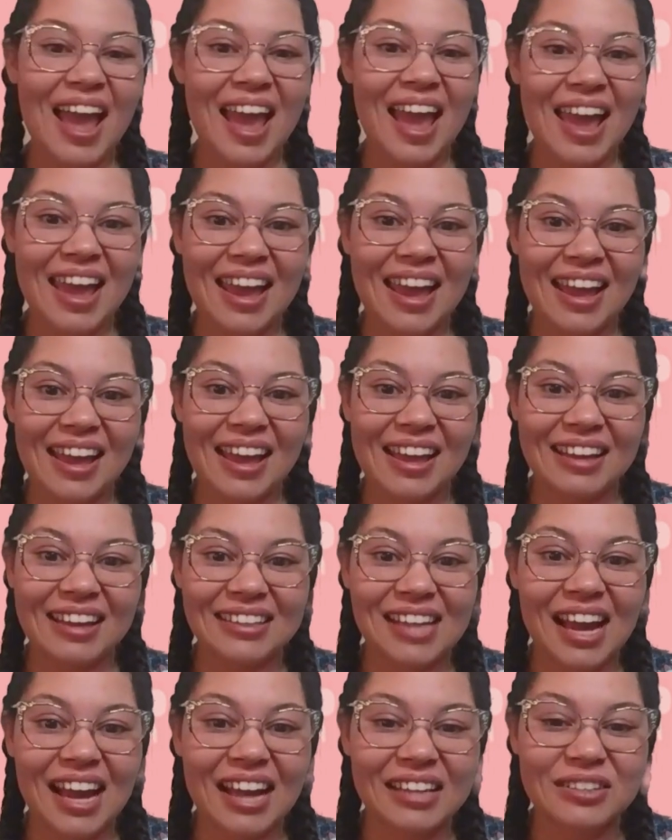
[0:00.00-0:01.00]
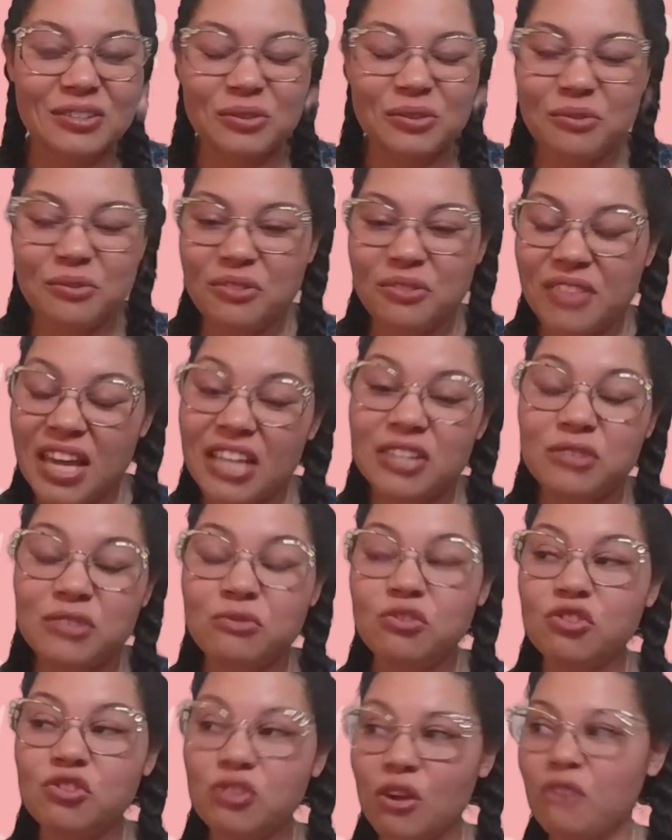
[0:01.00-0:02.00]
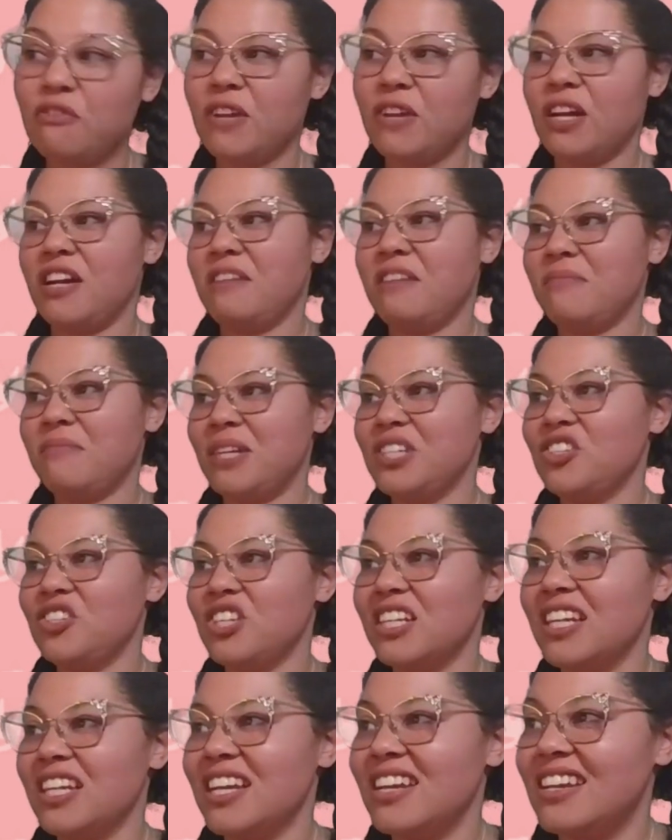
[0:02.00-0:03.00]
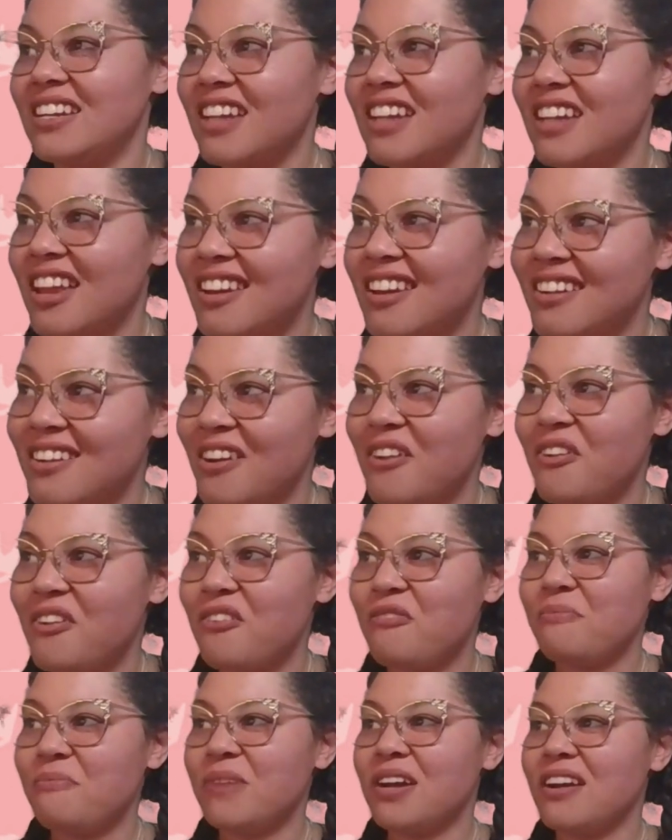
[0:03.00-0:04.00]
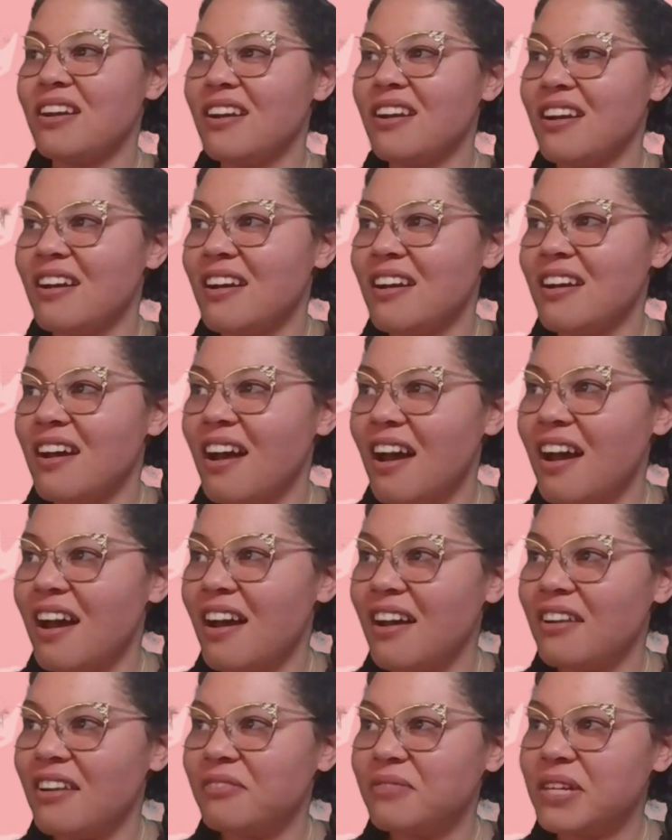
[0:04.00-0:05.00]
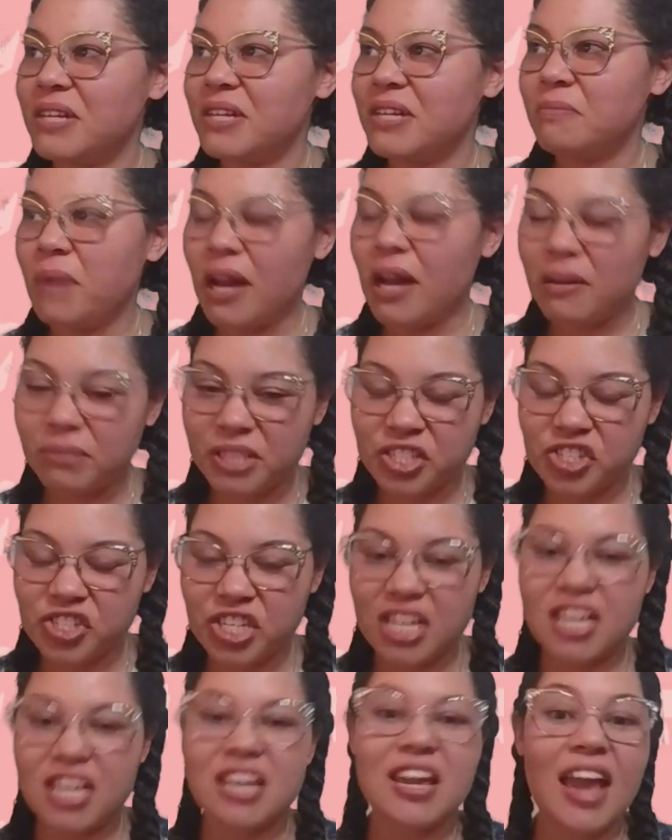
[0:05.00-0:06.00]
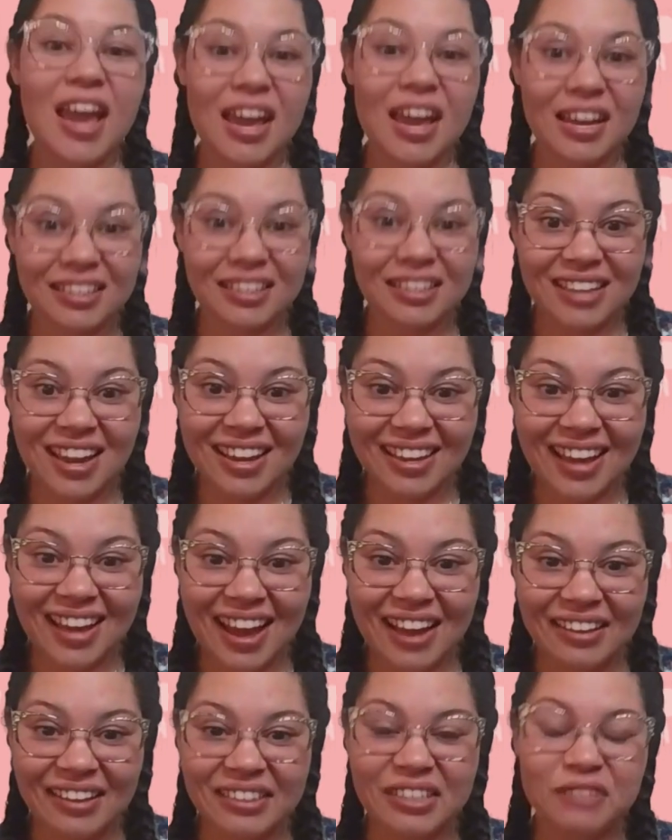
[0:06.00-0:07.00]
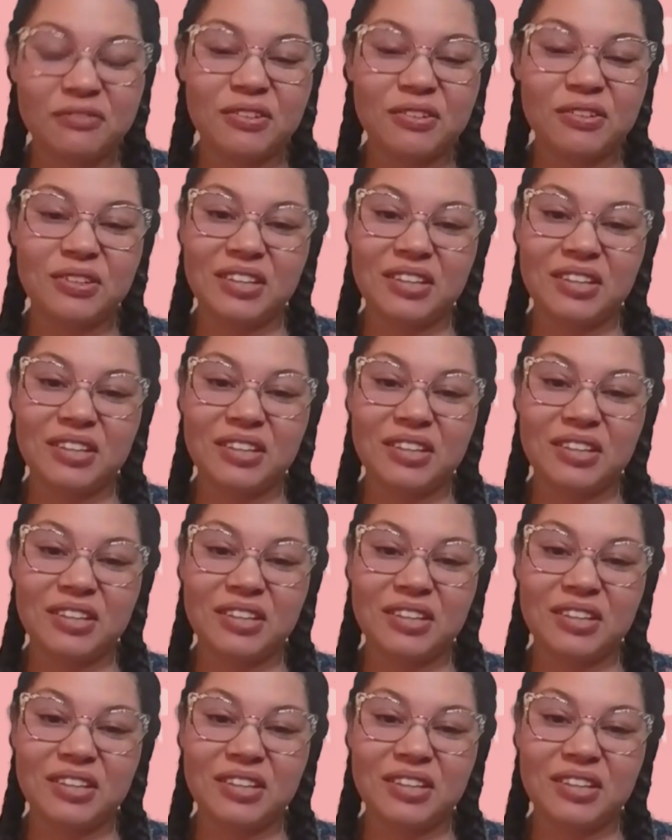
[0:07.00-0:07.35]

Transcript: And I do thank you so very much again, Gnome Republishing and NetGalley, for